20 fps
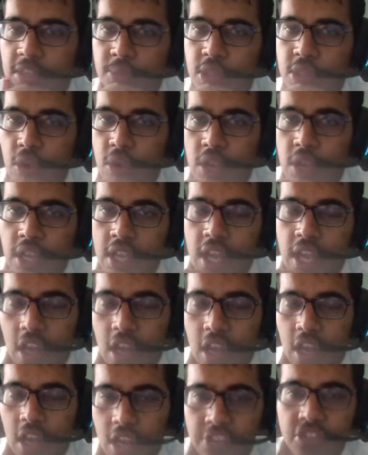So
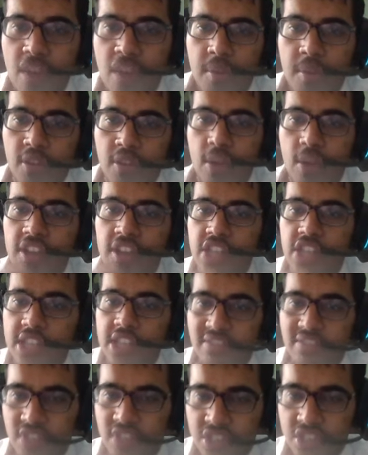Austria have a great chance
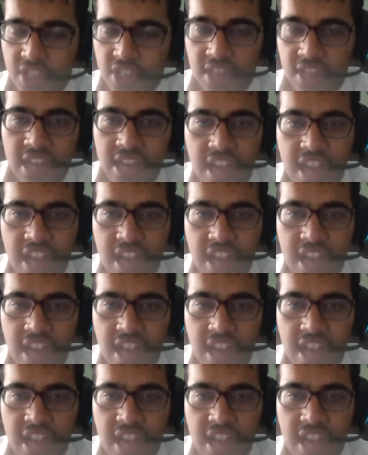to finish second.